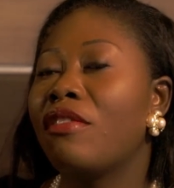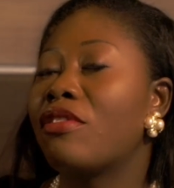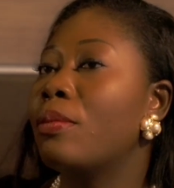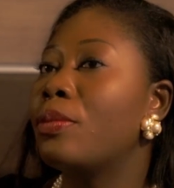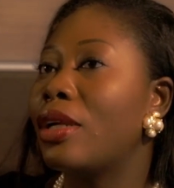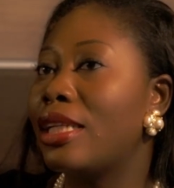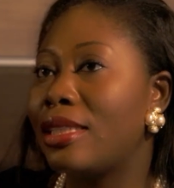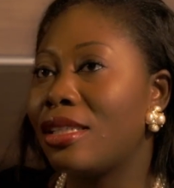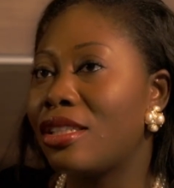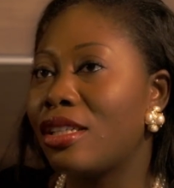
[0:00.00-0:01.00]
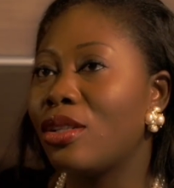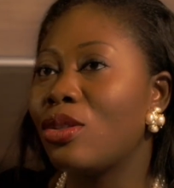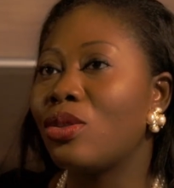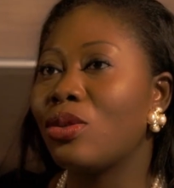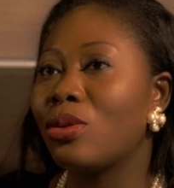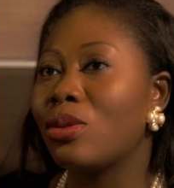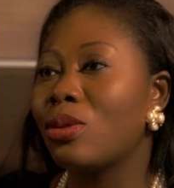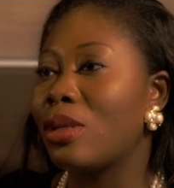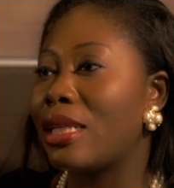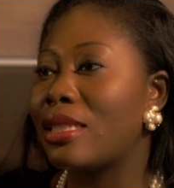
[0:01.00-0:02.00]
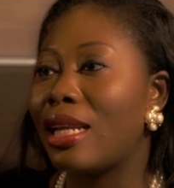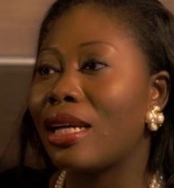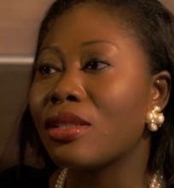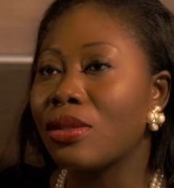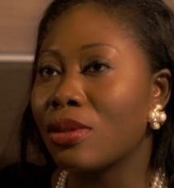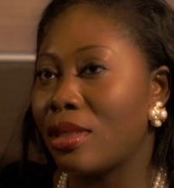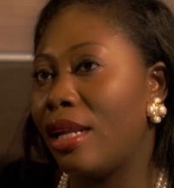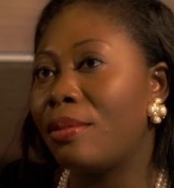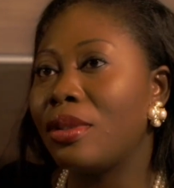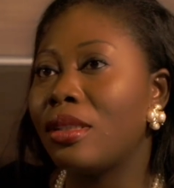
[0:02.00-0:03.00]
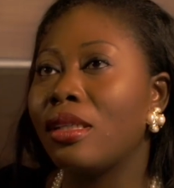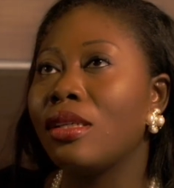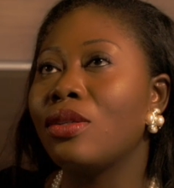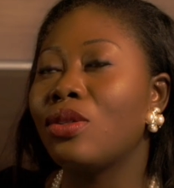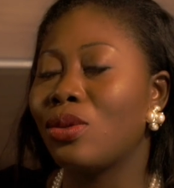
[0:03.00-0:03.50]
from politicians to international celebrities